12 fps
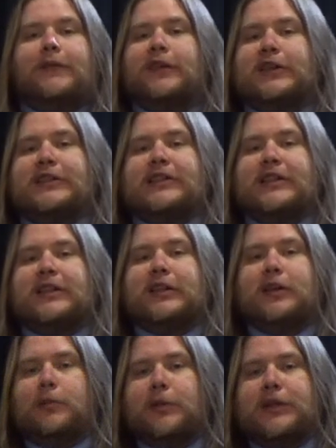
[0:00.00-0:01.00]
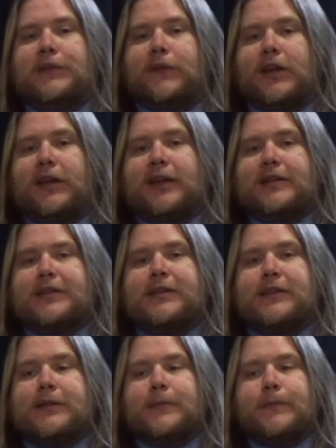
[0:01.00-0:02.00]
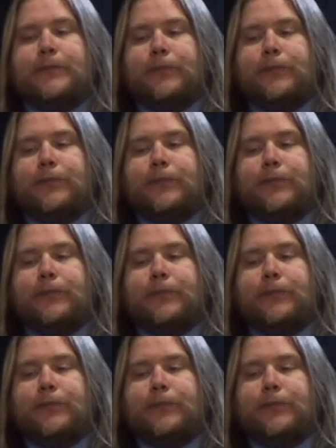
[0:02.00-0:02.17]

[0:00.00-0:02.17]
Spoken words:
not seen the company's finances,